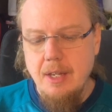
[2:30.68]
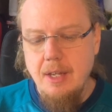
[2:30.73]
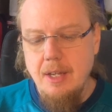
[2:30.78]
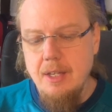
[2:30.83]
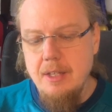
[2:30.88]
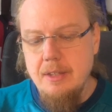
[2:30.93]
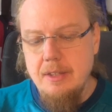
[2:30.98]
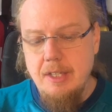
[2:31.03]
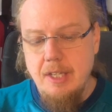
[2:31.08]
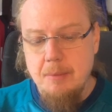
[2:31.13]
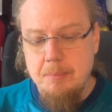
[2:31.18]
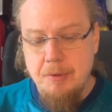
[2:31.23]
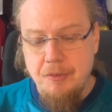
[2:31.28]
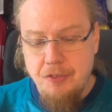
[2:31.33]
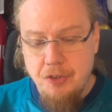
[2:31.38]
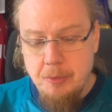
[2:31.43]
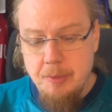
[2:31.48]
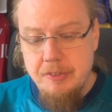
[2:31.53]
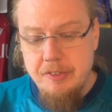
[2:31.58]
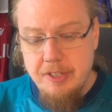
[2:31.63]
their
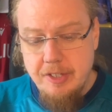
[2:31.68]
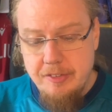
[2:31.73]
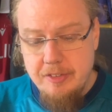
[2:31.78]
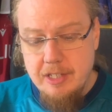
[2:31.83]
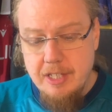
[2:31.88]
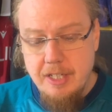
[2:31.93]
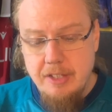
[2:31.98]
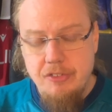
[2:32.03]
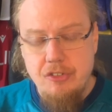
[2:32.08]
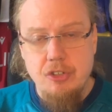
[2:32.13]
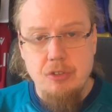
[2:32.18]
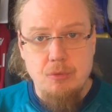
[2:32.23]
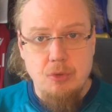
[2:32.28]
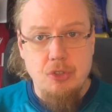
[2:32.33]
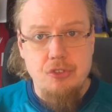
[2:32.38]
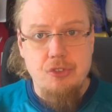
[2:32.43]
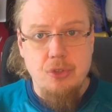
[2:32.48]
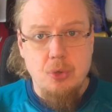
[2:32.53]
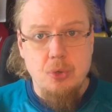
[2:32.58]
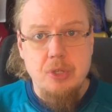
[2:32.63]
performance against Lazio
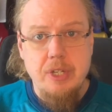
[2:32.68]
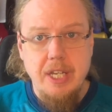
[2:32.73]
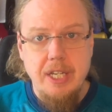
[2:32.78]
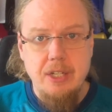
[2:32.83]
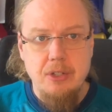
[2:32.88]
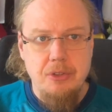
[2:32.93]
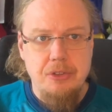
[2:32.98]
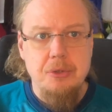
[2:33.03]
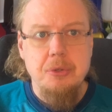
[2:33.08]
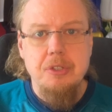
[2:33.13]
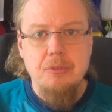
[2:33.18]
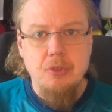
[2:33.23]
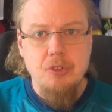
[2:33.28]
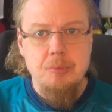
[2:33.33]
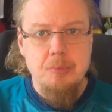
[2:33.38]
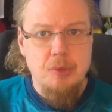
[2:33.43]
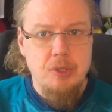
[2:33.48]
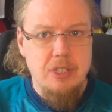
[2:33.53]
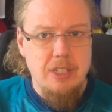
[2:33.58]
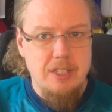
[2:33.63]
was okay, although it
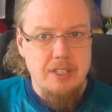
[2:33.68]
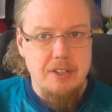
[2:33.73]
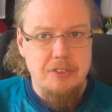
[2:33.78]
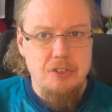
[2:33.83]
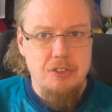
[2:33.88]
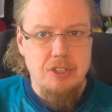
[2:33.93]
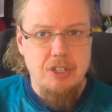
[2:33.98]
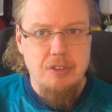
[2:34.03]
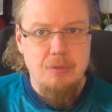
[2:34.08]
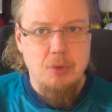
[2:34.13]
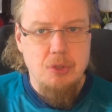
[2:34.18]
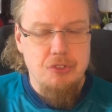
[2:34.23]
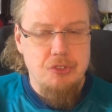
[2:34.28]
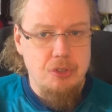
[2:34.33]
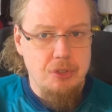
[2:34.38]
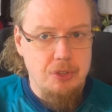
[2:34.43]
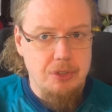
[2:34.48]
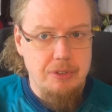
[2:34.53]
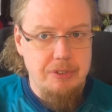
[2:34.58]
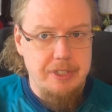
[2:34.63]
was more Lazio that was
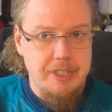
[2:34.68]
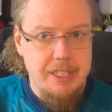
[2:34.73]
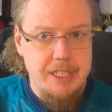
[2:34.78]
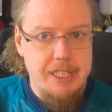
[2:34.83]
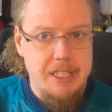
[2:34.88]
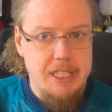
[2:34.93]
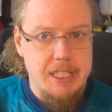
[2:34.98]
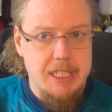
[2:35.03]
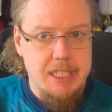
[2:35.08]
horrid.